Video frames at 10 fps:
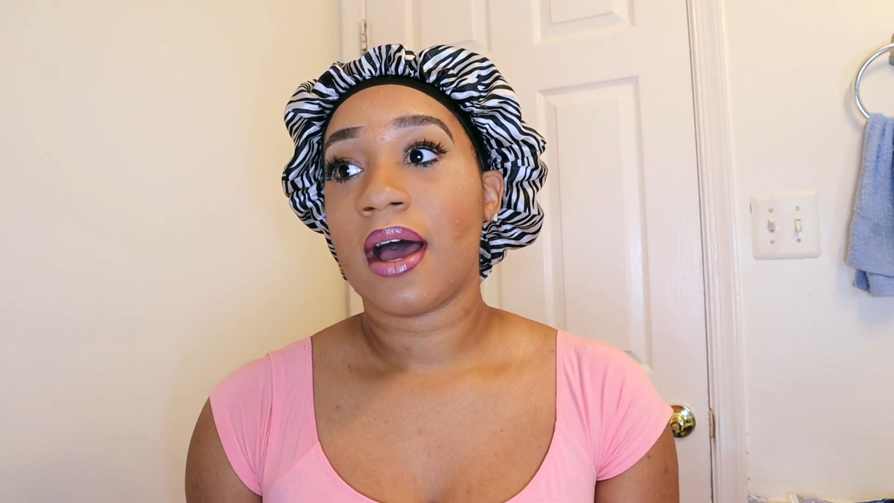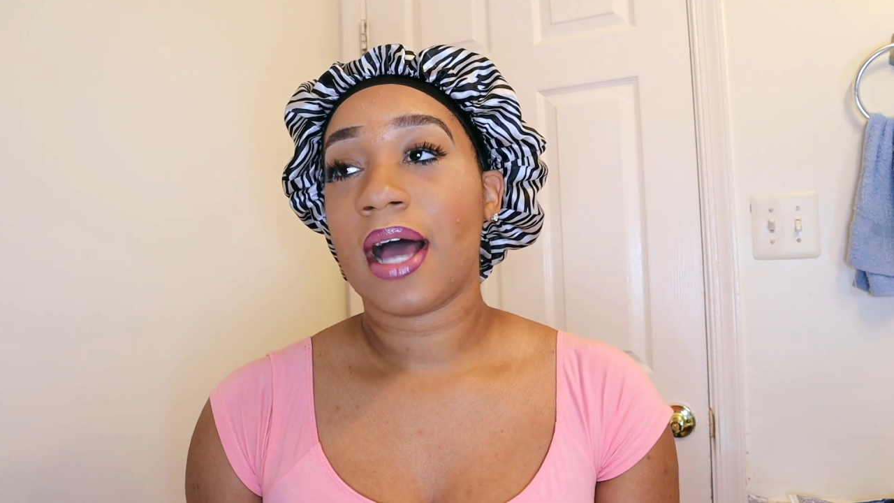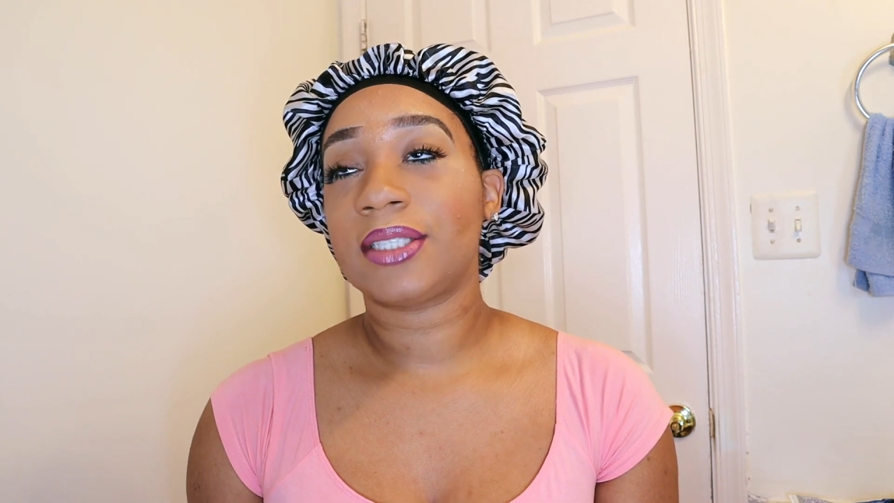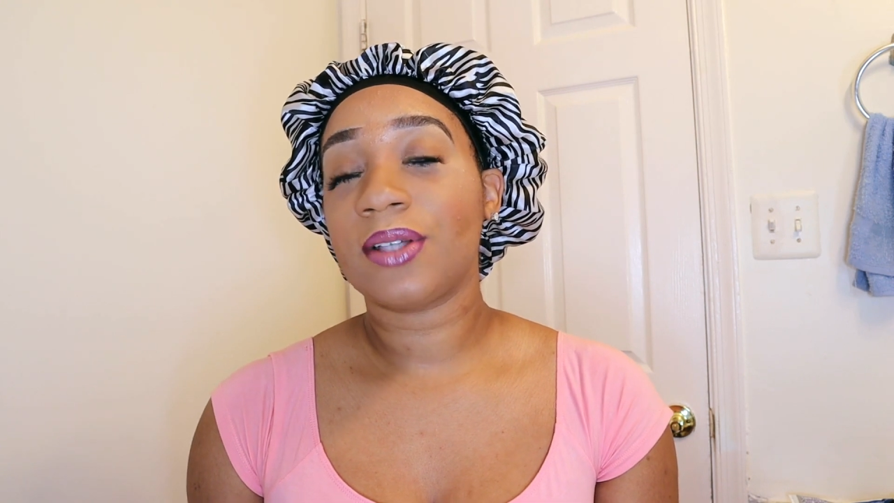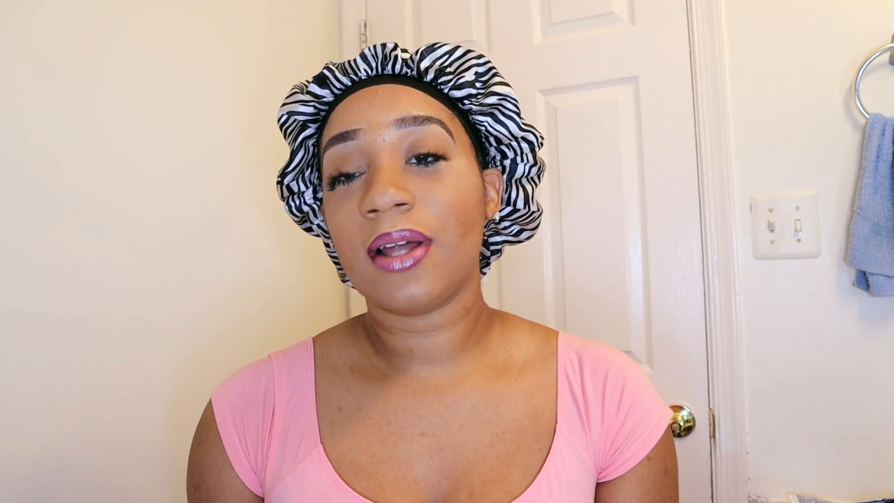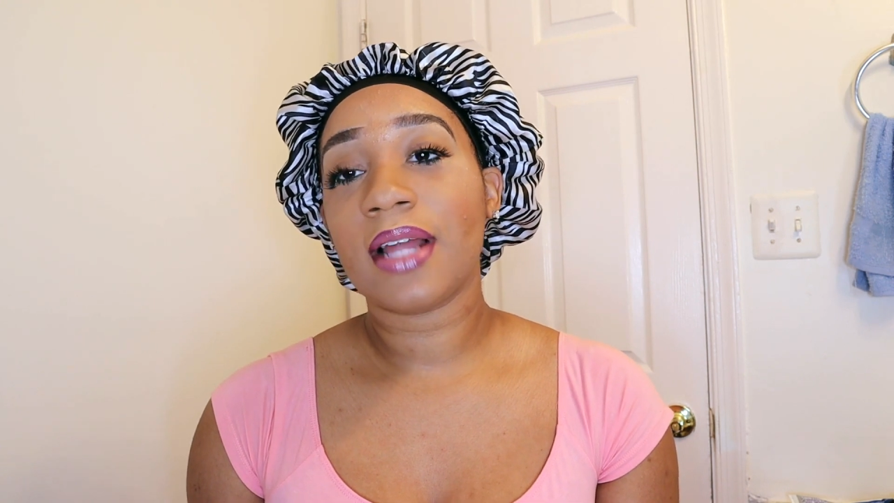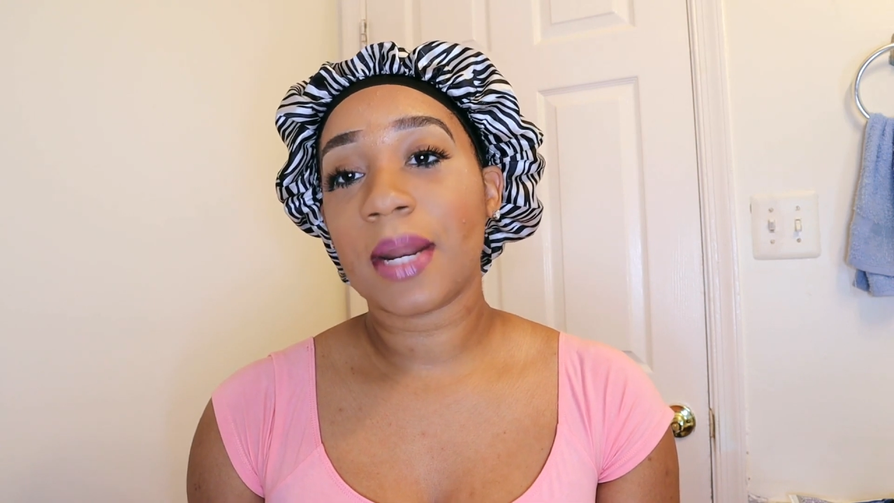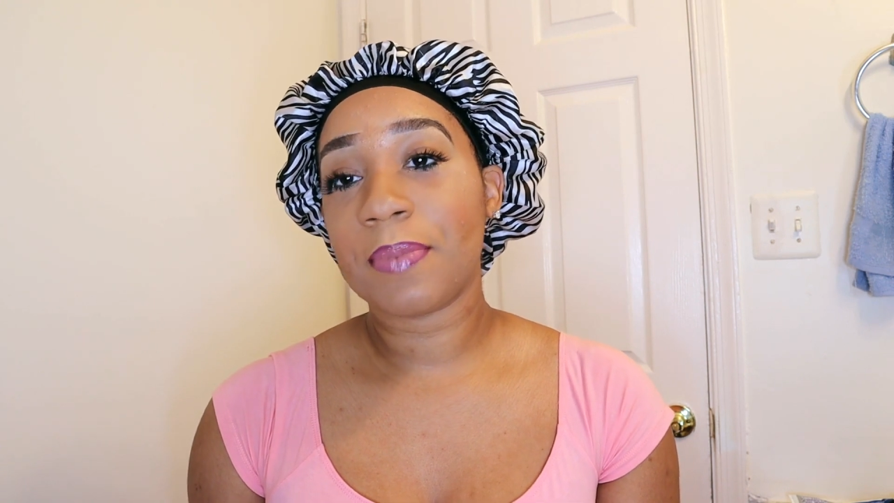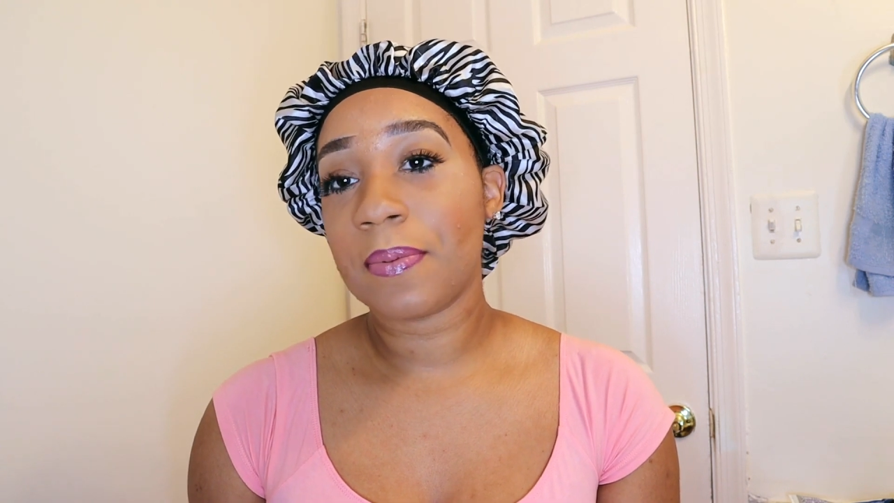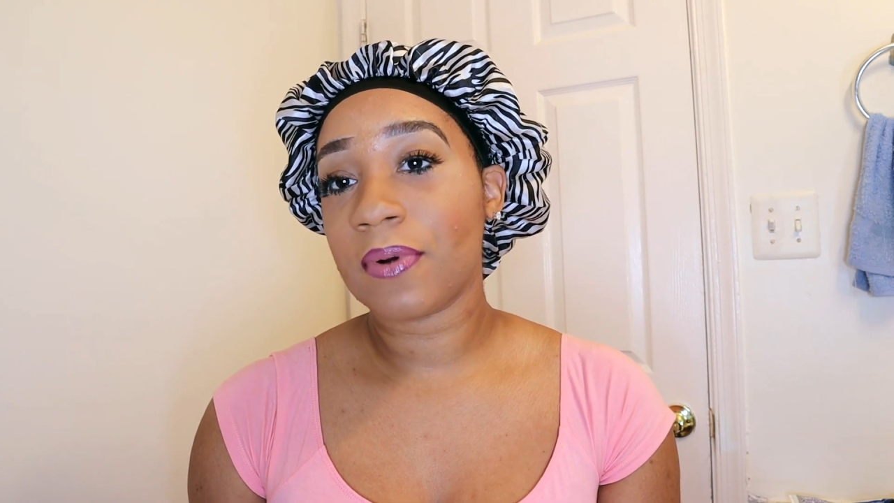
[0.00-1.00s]
I saw a
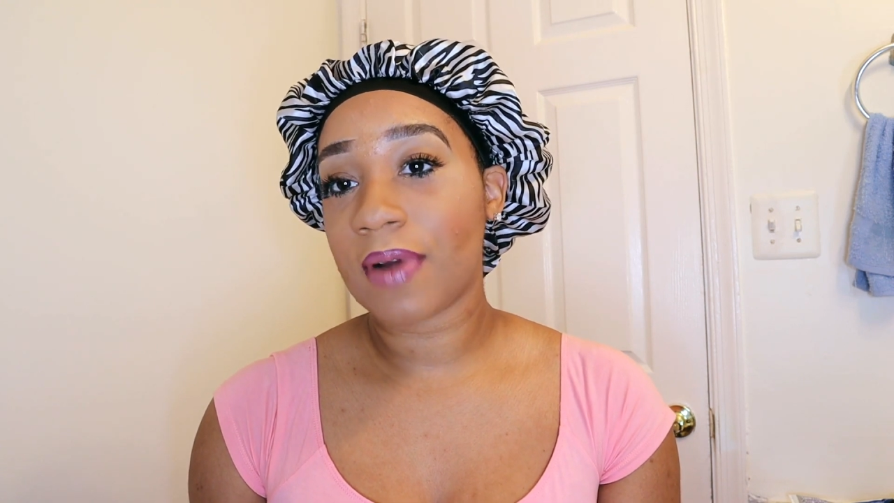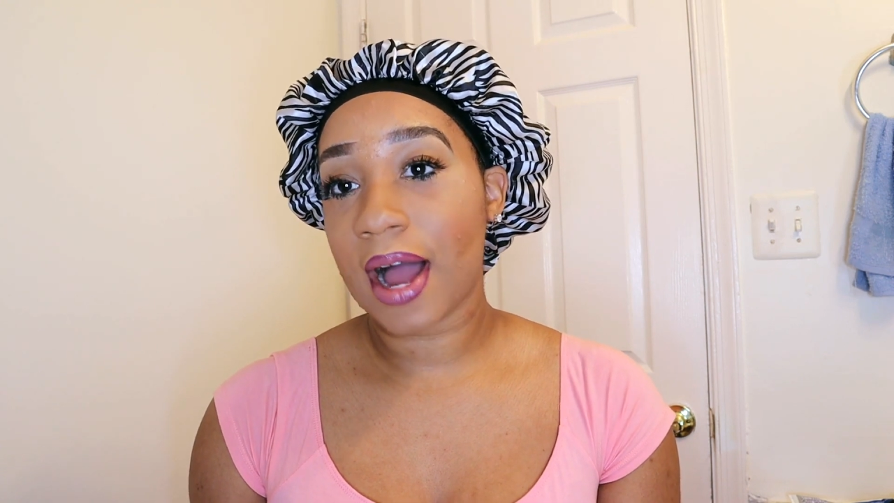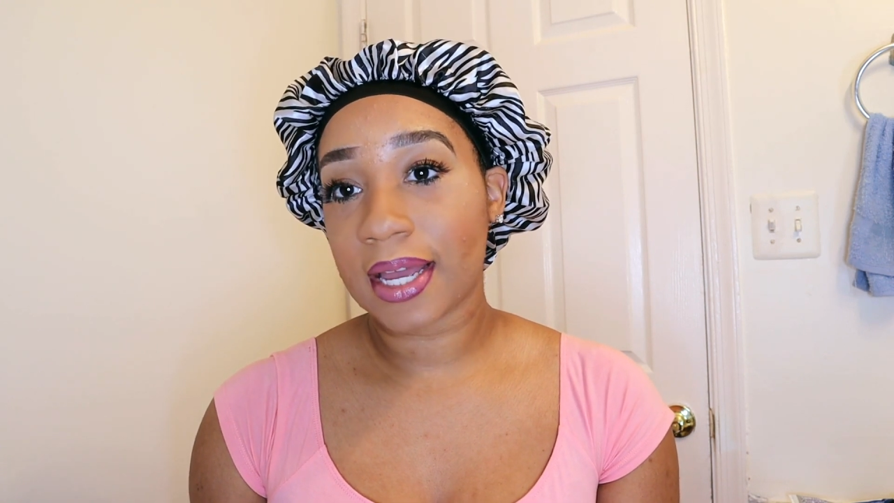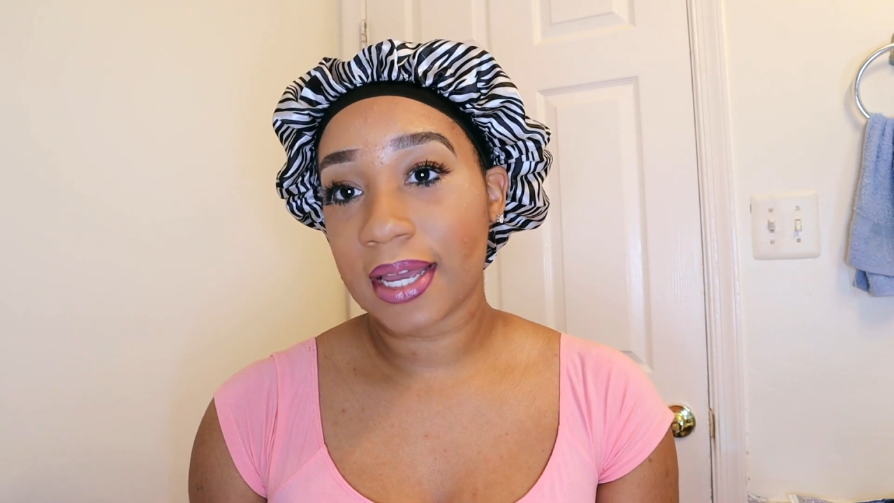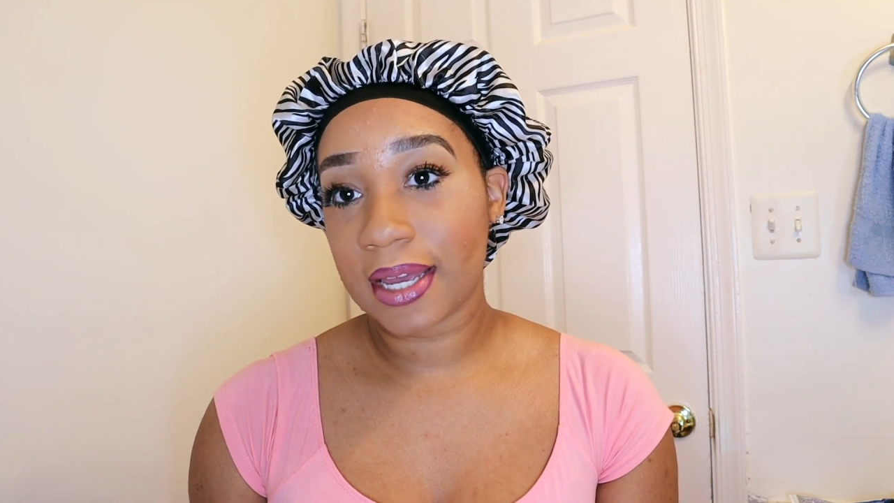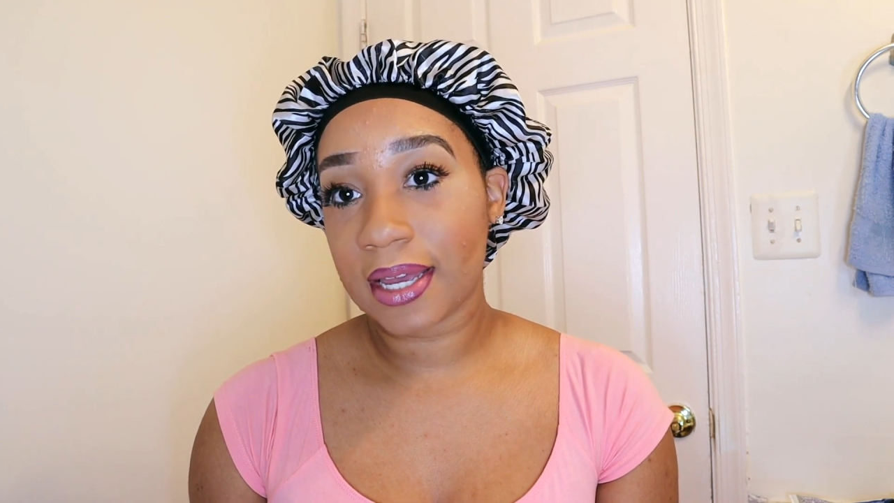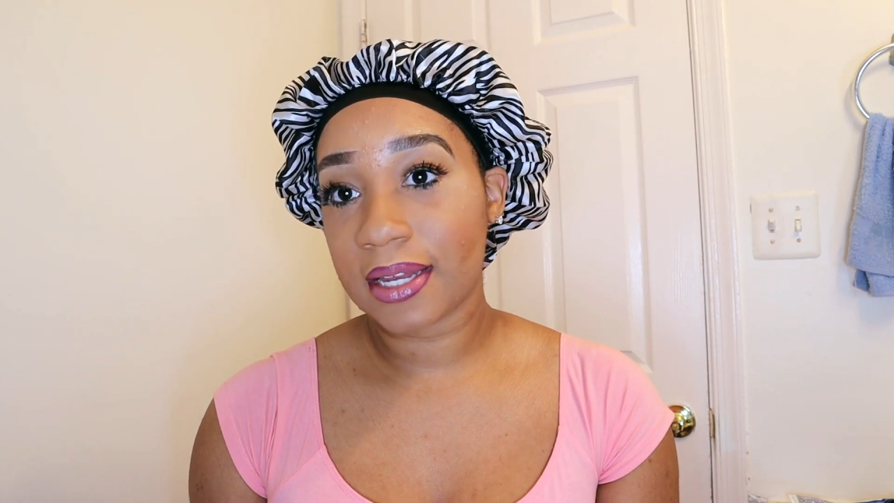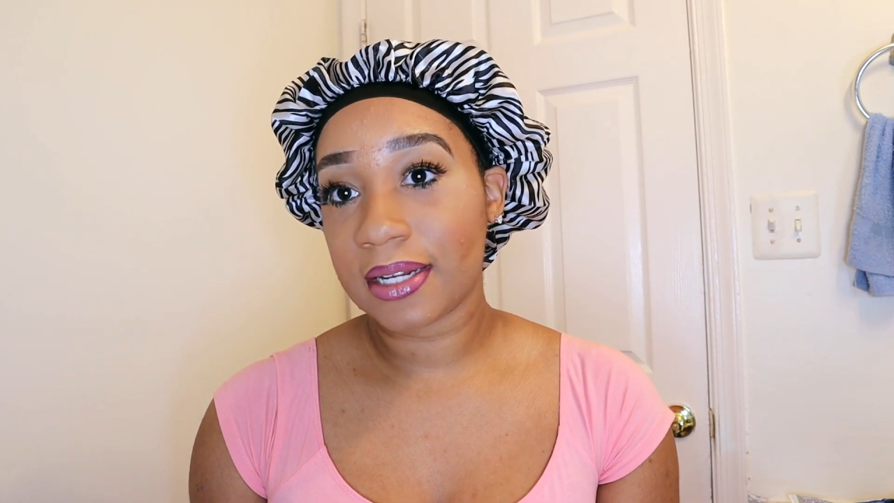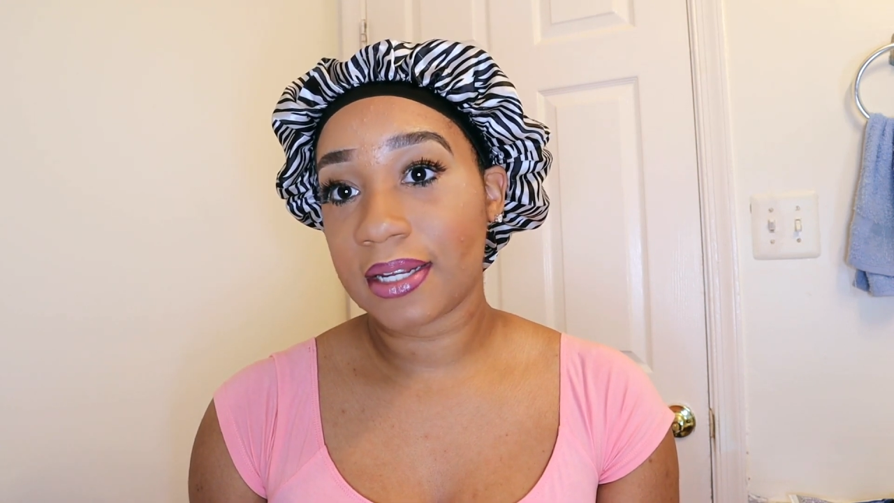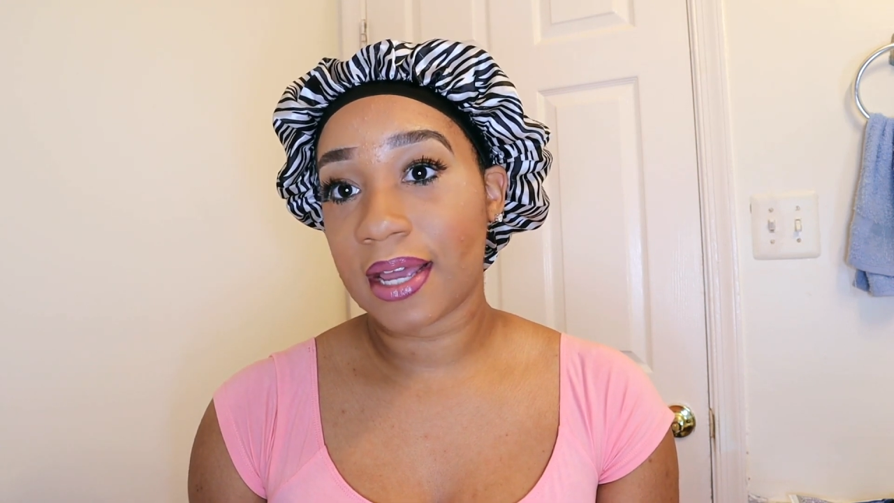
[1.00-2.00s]
lot of people rocking
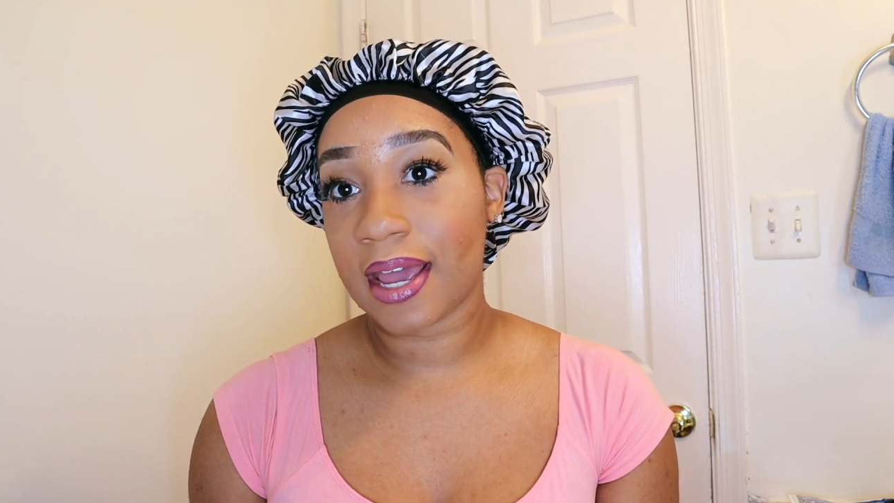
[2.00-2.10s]
it,